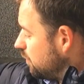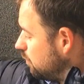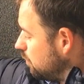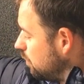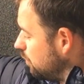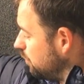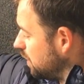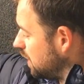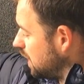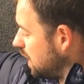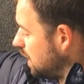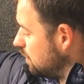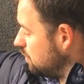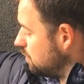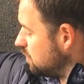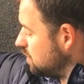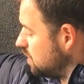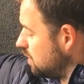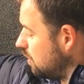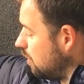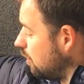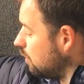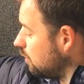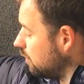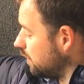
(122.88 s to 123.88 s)
to run
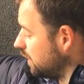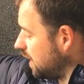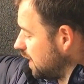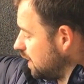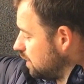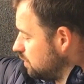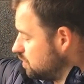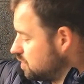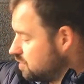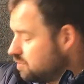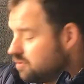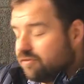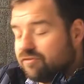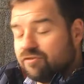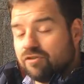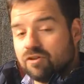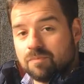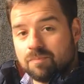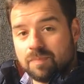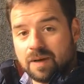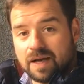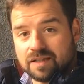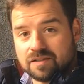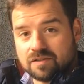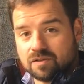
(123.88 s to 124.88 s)
all the cows through
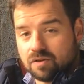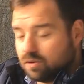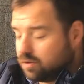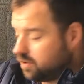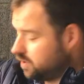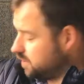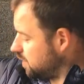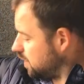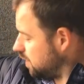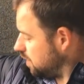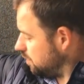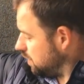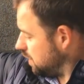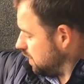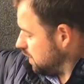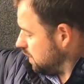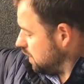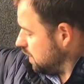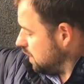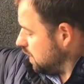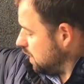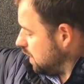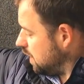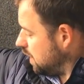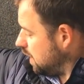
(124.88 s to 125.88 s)
footbaths all the
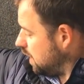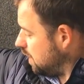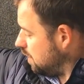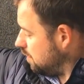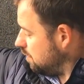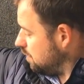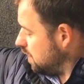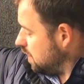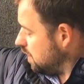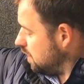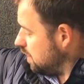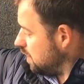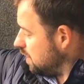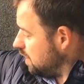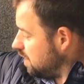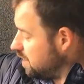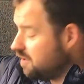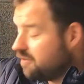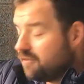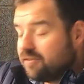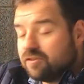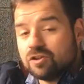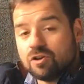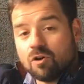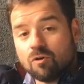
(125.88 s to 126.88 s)
time.
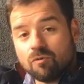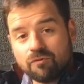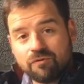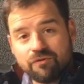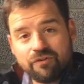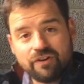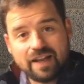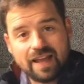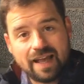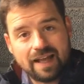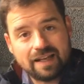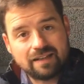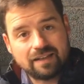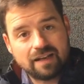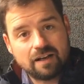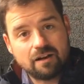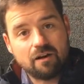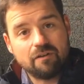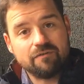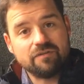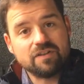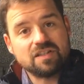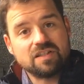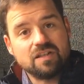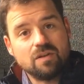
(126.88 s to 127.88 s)
Don't forget that
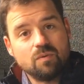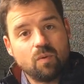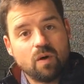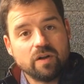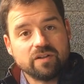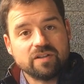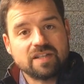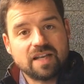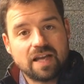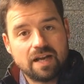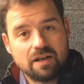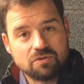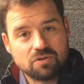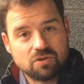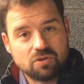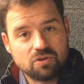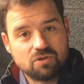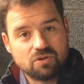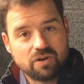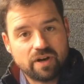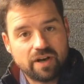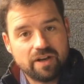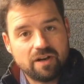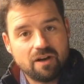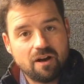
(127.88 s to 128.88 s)
obviously once cows are
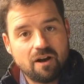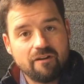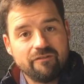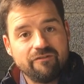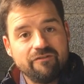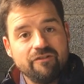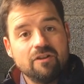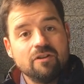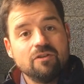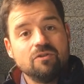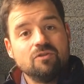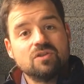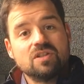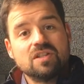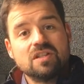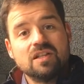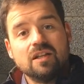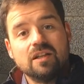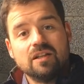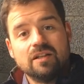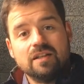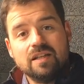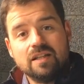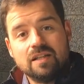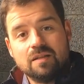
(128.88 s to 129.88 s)
dried off, you
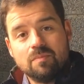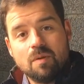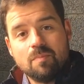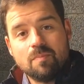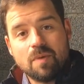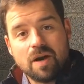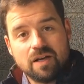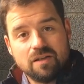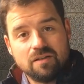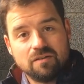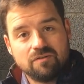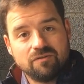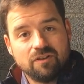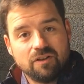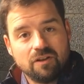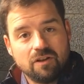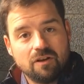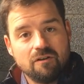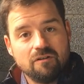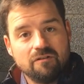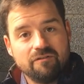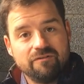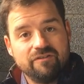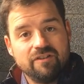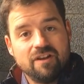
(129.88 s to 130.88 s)
still need to be mindful
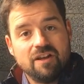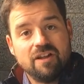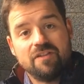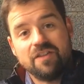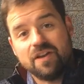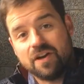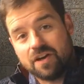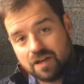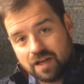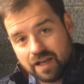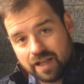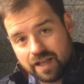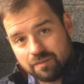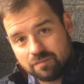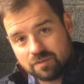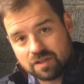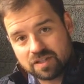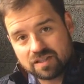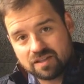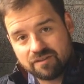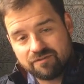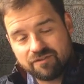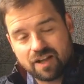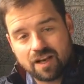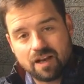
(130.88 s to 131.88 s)
of their lameness
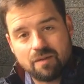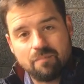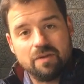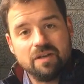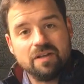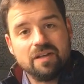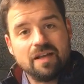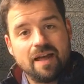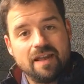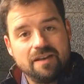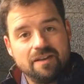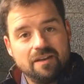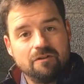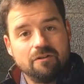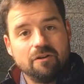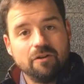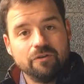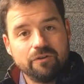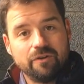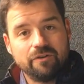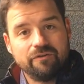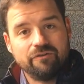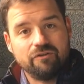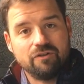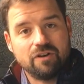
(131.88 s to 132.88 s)
development and their
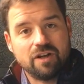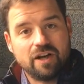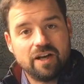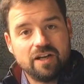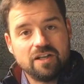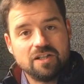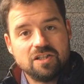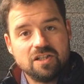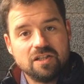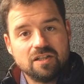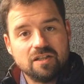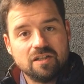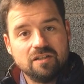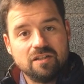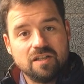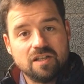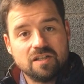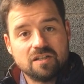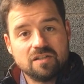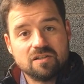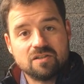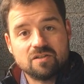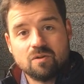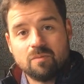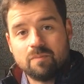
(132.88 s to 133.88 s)
underfoot hygiene
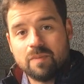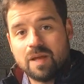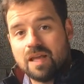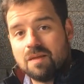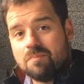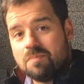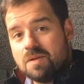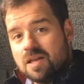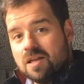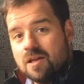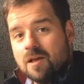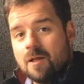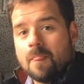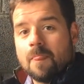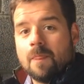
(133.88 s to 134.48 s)
conditions. So maybe